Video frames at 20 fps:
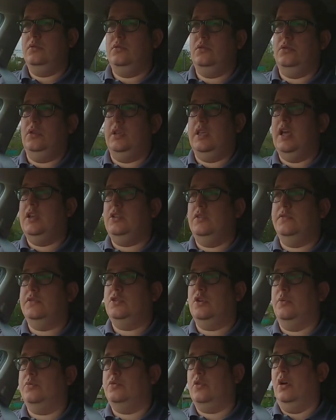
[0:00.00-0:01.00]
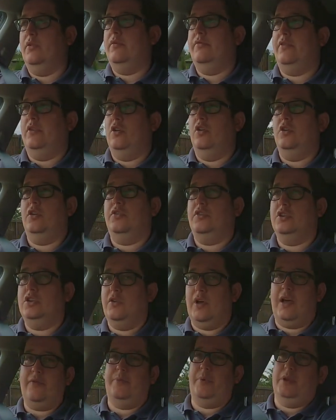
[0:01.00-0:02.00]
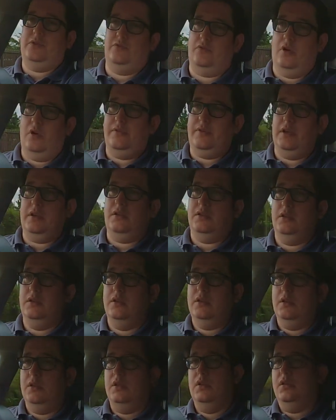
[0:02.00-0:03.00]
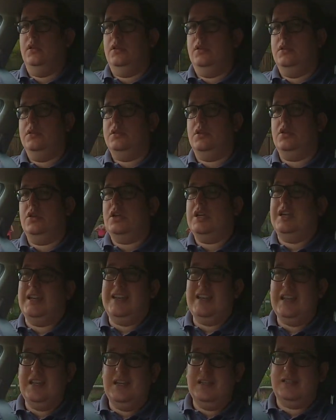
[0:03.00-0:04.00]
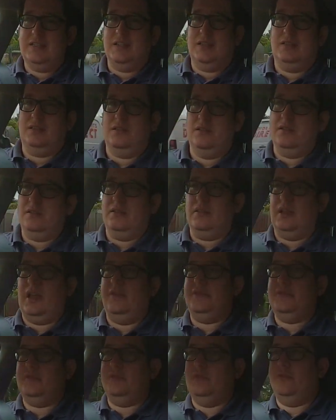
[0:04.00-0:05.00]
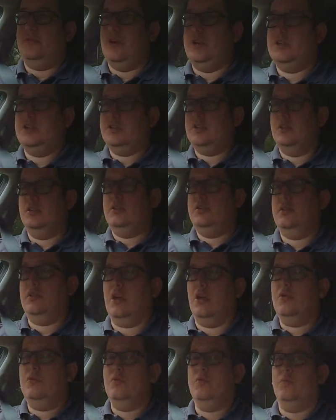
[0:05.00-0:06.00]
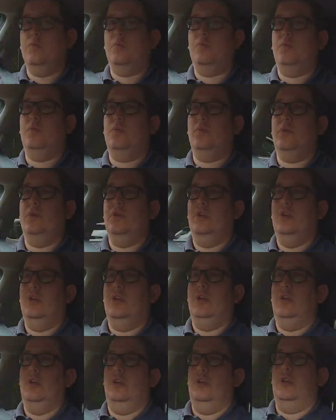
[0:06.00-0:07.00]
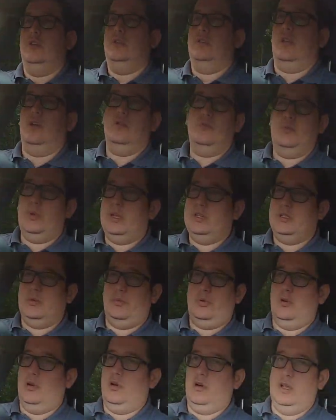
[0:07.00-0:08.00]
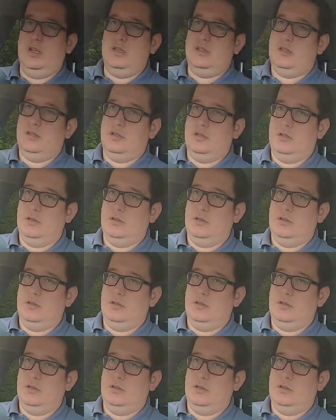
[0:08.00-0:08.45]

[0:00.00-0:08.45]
again, you've stopped driving for longer than you have been driving. So you're going to need to have some refreshers, and don't be surprised